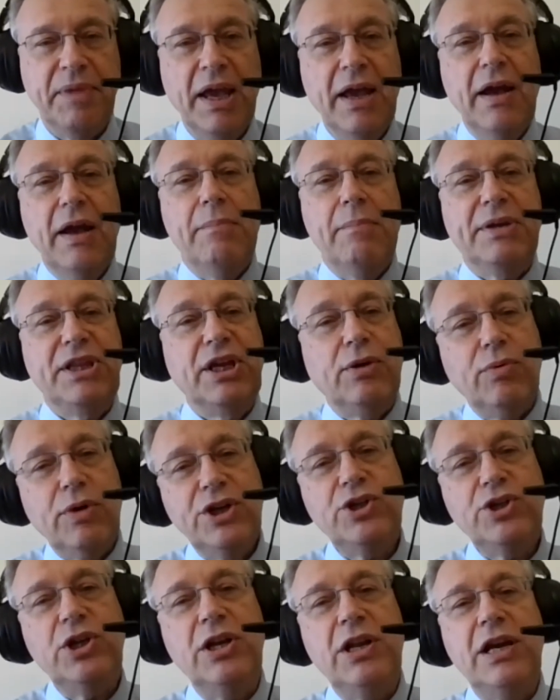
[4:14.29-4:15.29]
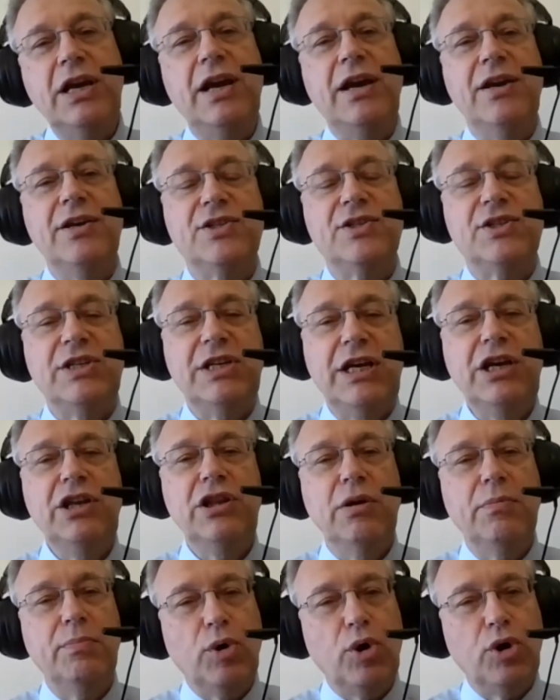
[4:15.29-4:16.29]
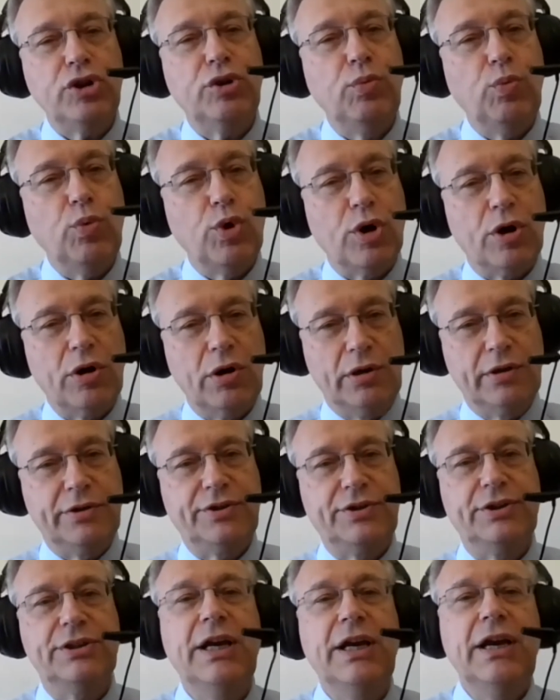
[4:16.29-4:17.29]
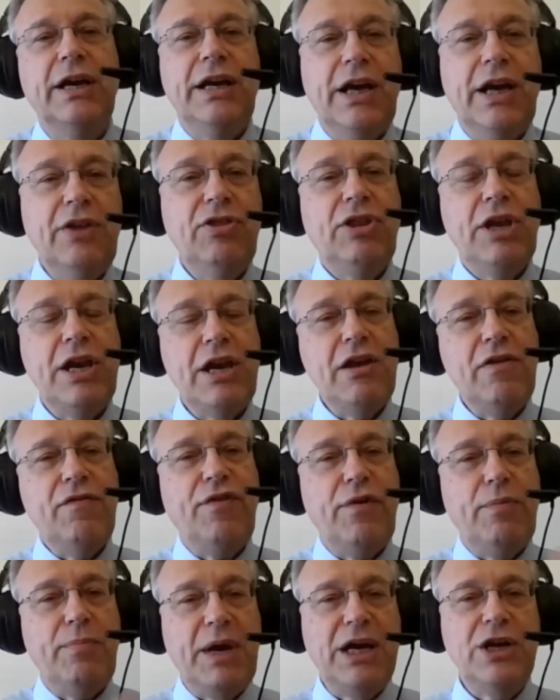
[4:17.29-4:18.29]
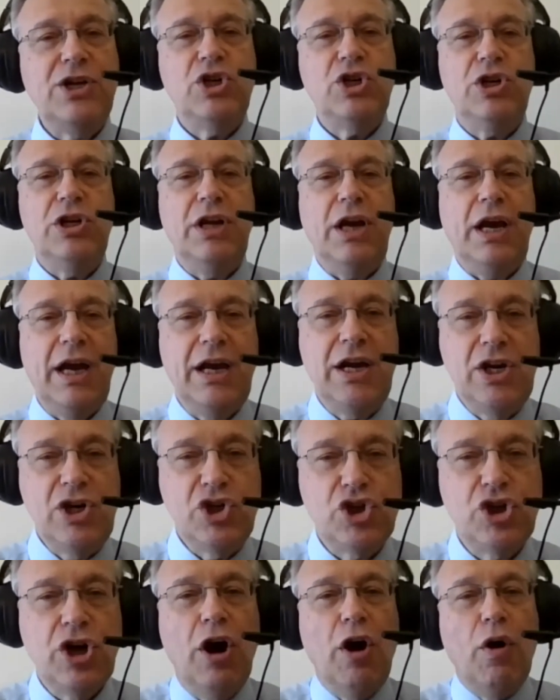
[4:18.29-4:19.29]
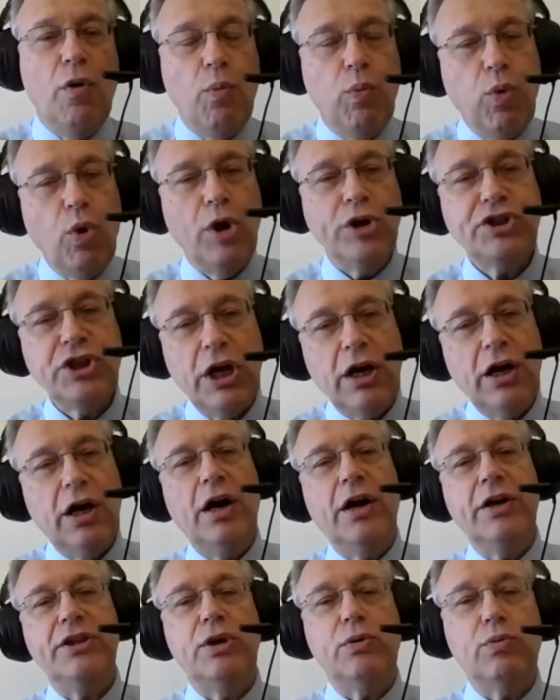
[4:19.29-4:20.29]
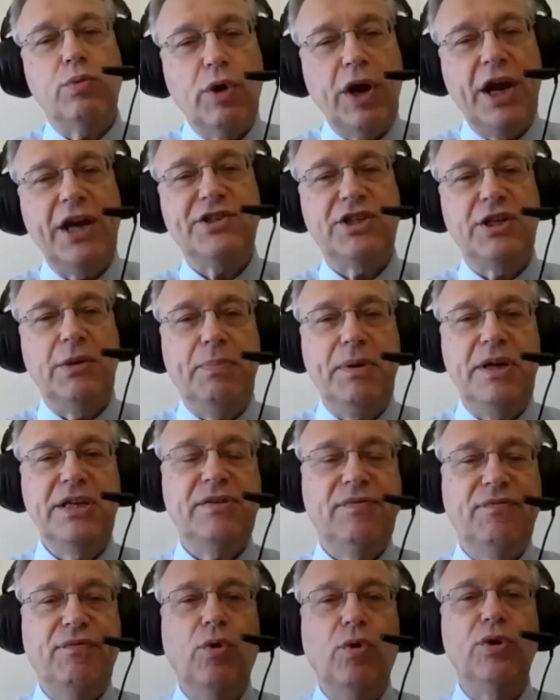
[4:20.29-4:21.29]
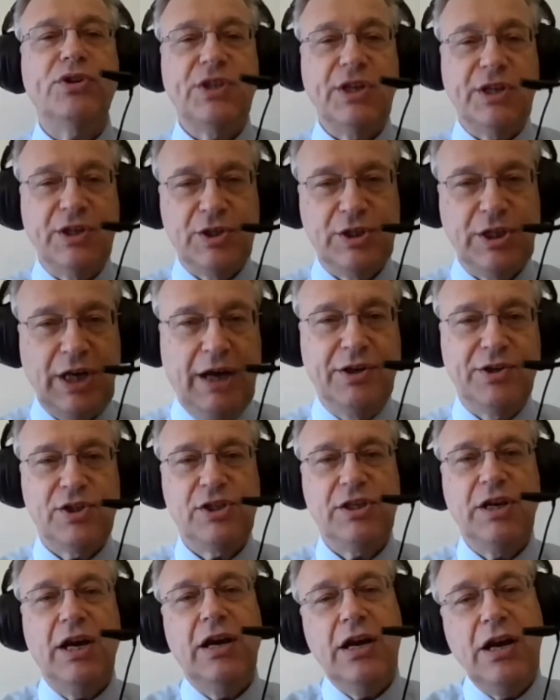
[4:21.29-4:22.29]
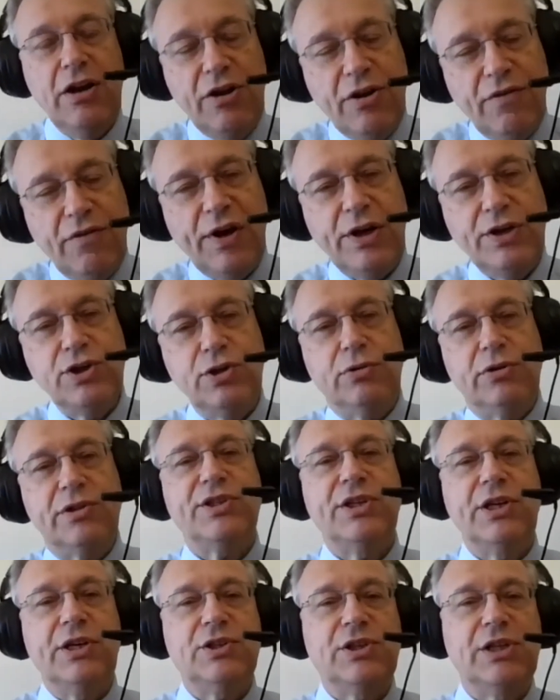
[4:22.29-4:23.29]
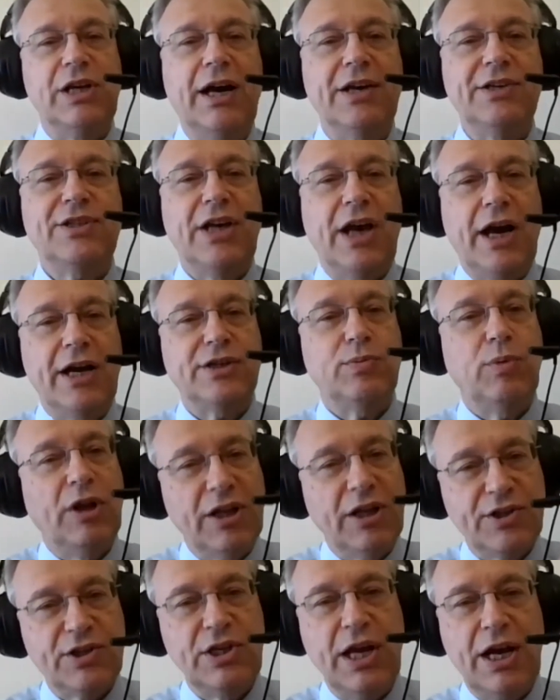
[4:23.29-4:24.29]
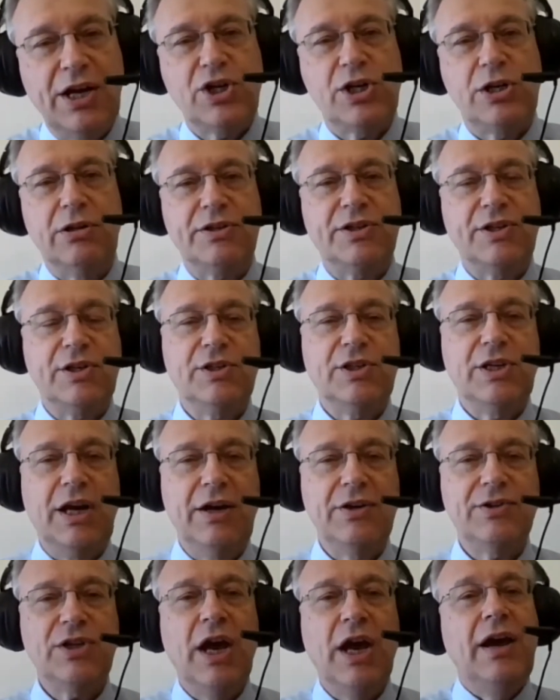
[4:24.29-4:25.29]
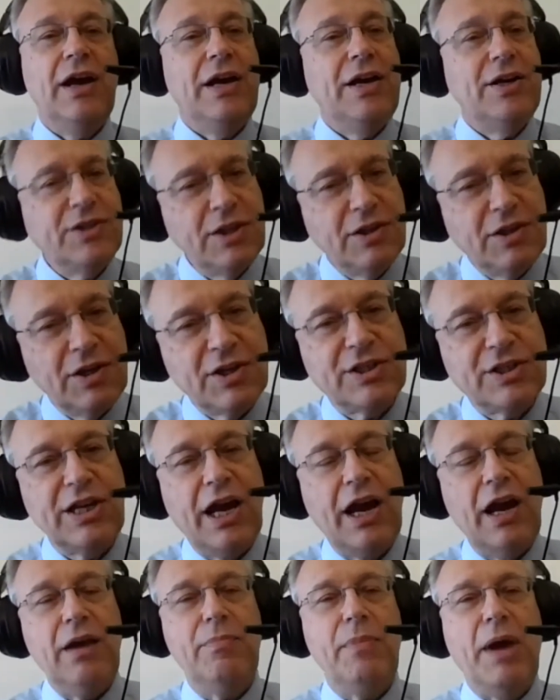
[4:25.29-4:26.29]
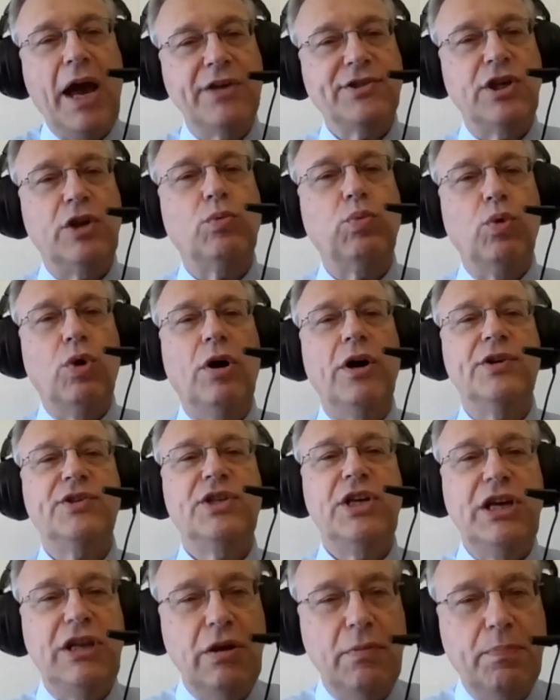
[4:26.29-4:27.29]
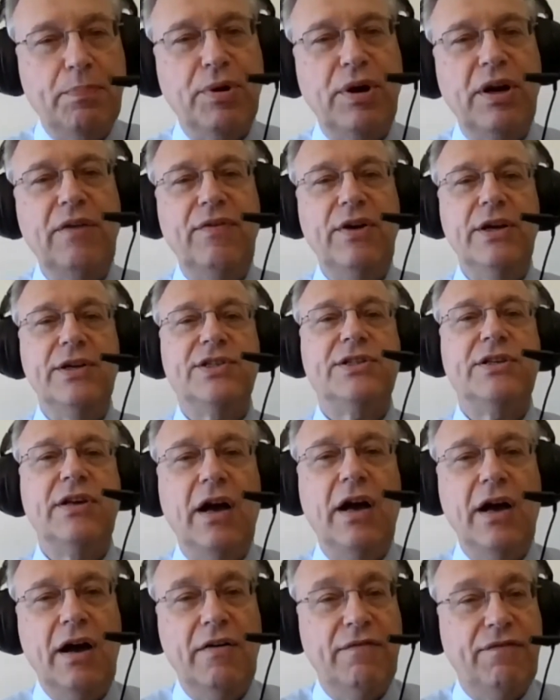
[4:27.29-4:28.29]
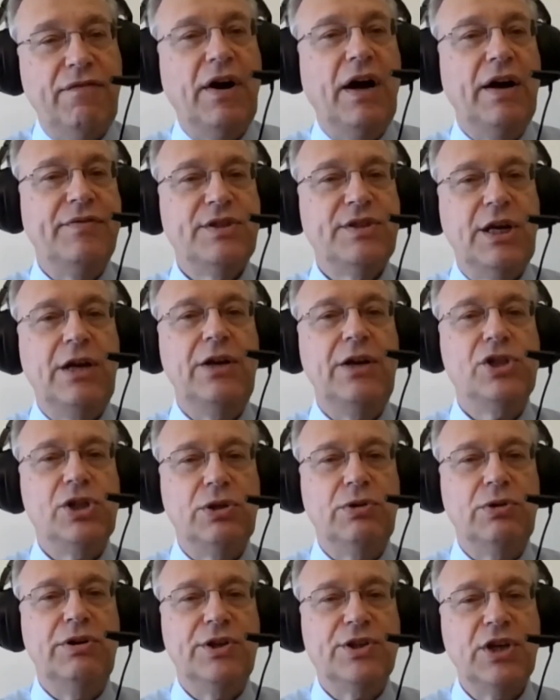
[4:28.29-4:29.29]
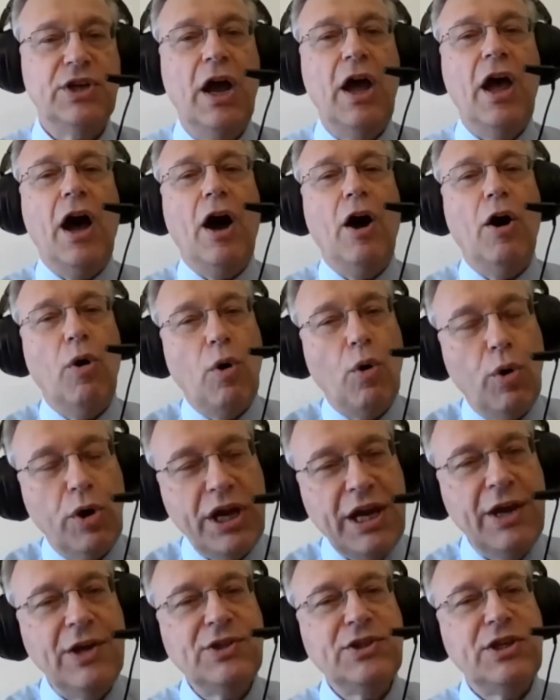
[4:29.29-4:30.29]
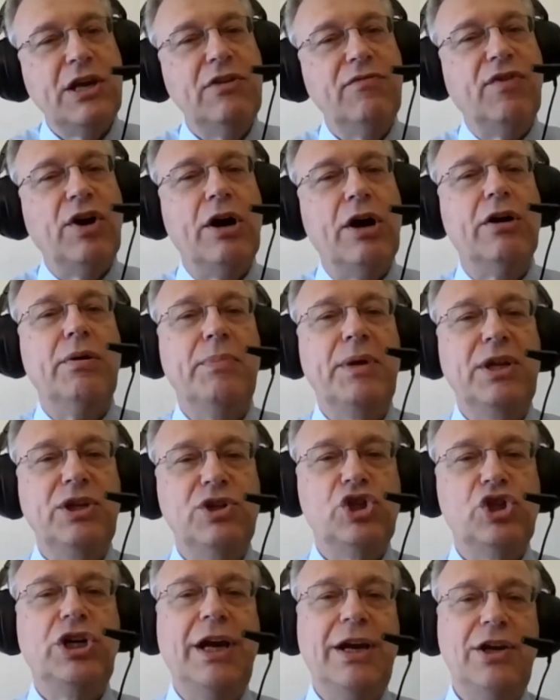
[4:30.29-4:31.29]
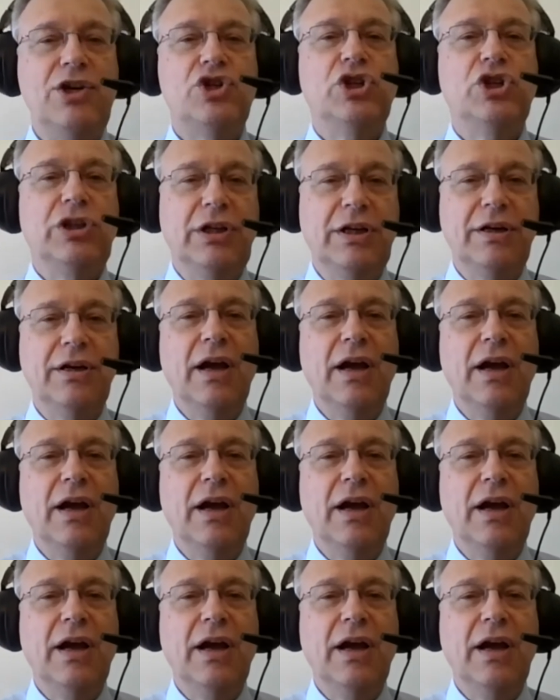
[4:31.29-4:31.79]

But the question is, in the modern world, in the information age, what are the recipes for success, individual success as well as national success? Is it the same as it was in the previous 5 centuries, or is the environment changing?